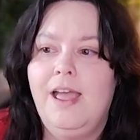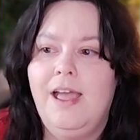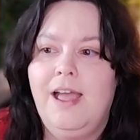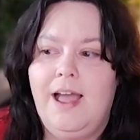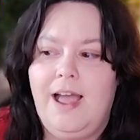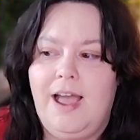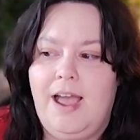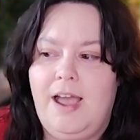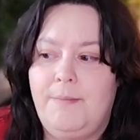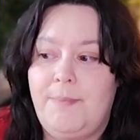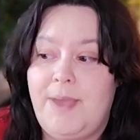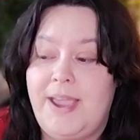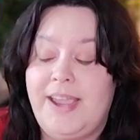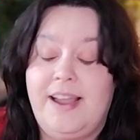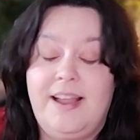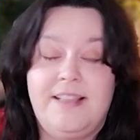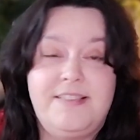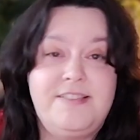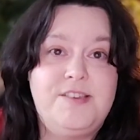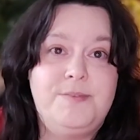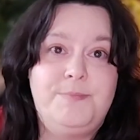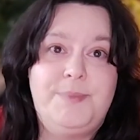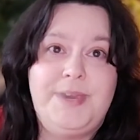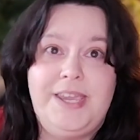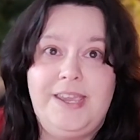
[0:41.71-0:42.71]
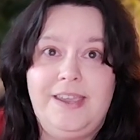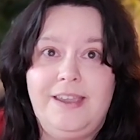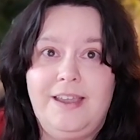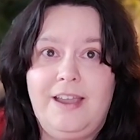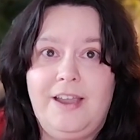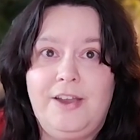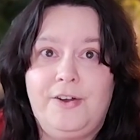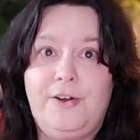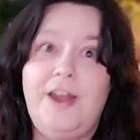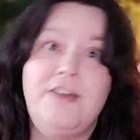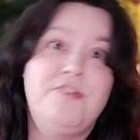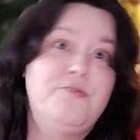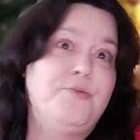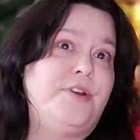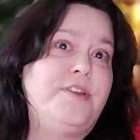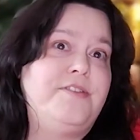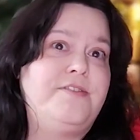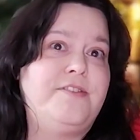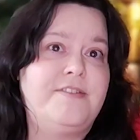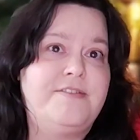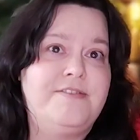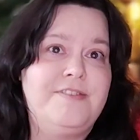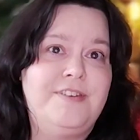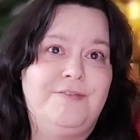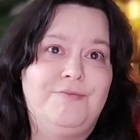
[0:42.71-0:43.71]
I got to be a graduate
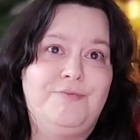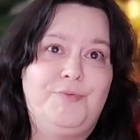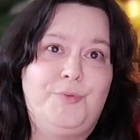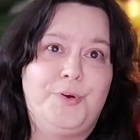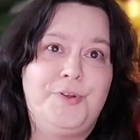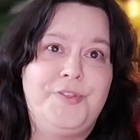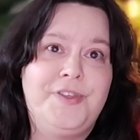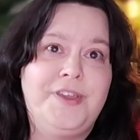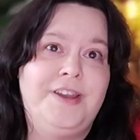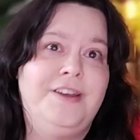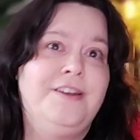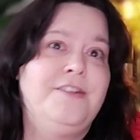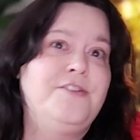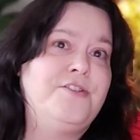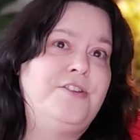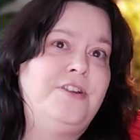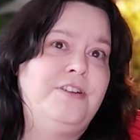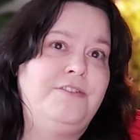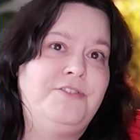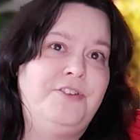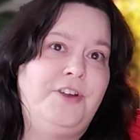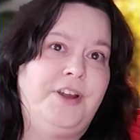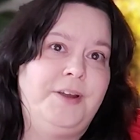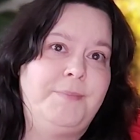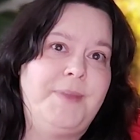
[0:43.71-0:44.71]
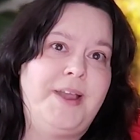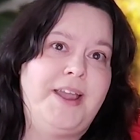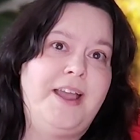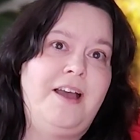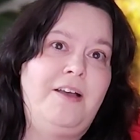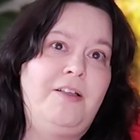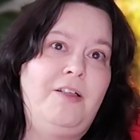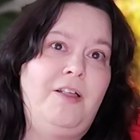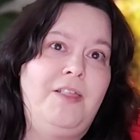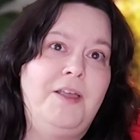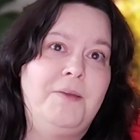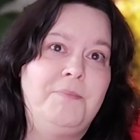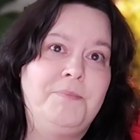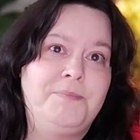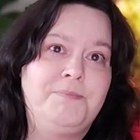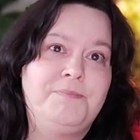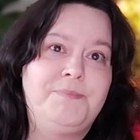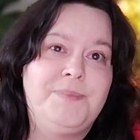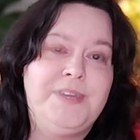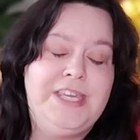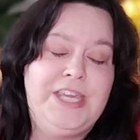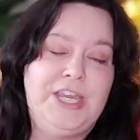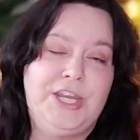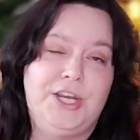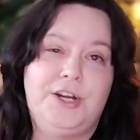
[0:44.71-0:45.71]
assistant for the initiative during my L.L.M
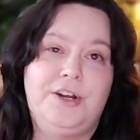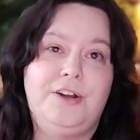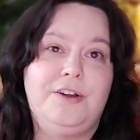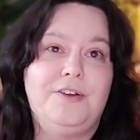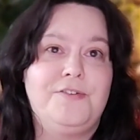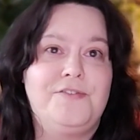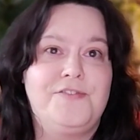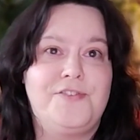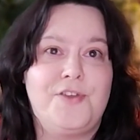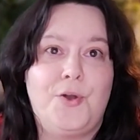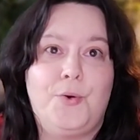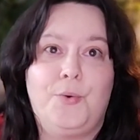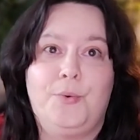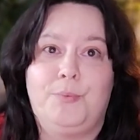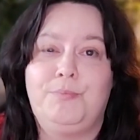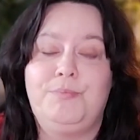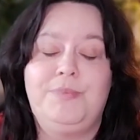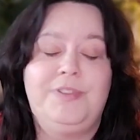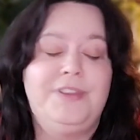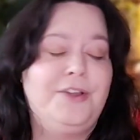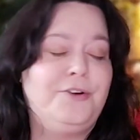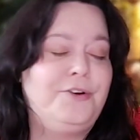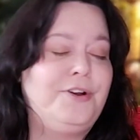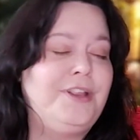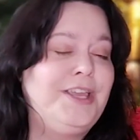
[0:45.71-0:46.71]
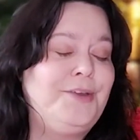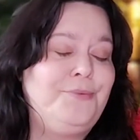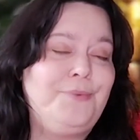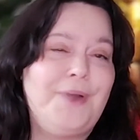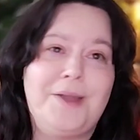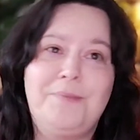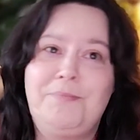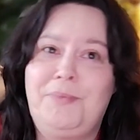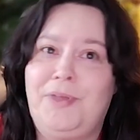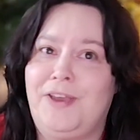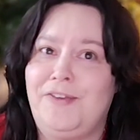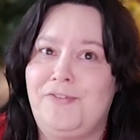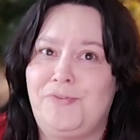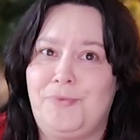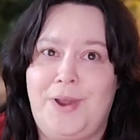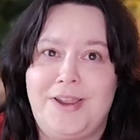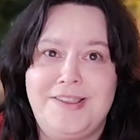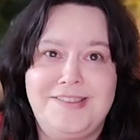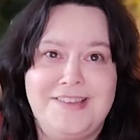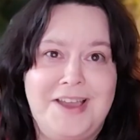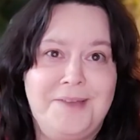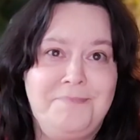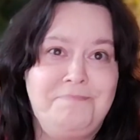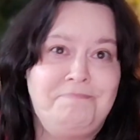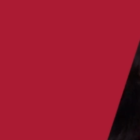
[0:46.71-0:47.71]
year. So literally right place, right time.